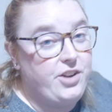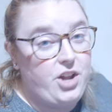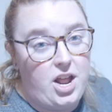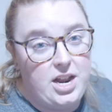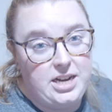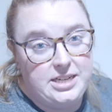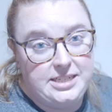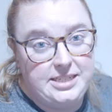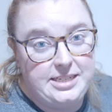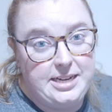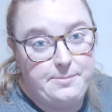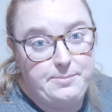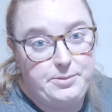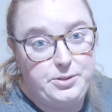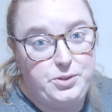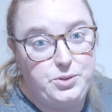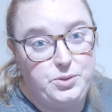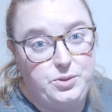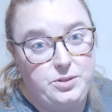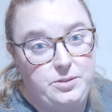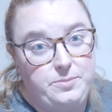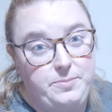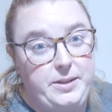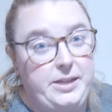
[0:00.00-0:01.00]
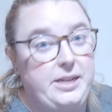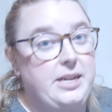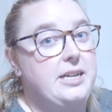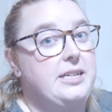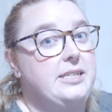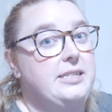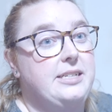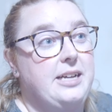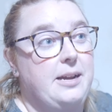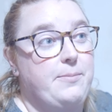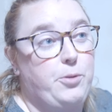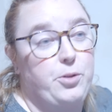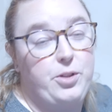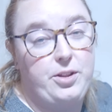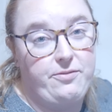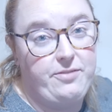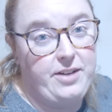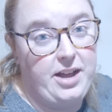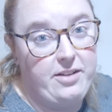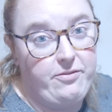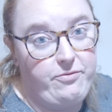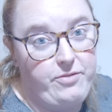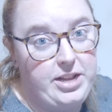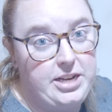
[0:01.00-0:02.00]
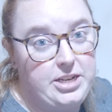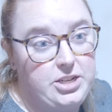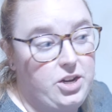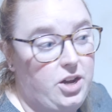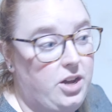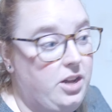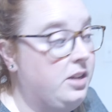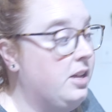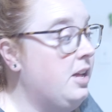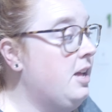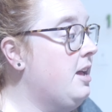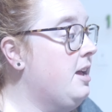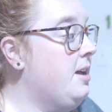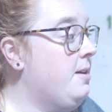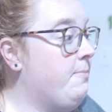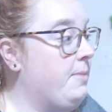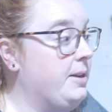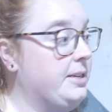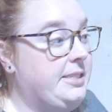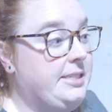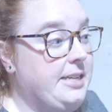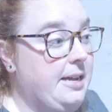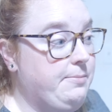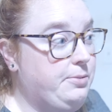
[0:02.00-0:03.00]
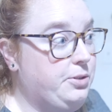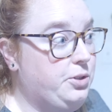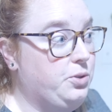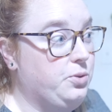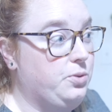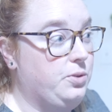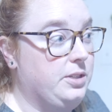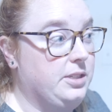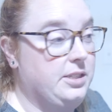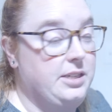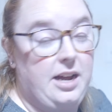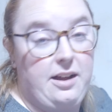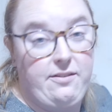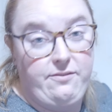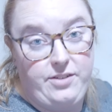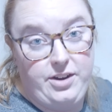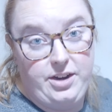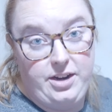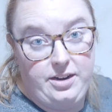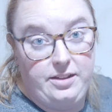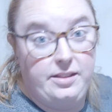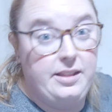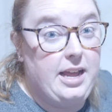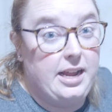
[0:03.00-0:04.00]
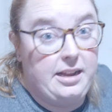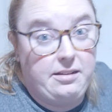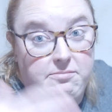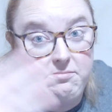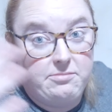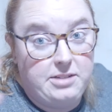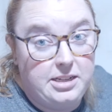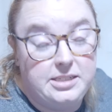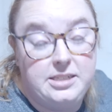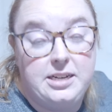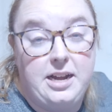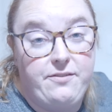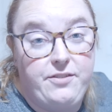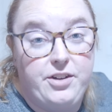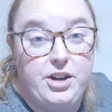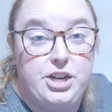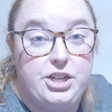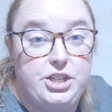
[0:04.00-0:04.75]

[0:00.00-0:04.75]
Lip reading: on a step stool because I'm only 5 feet tall. My step stool is not very, it's not very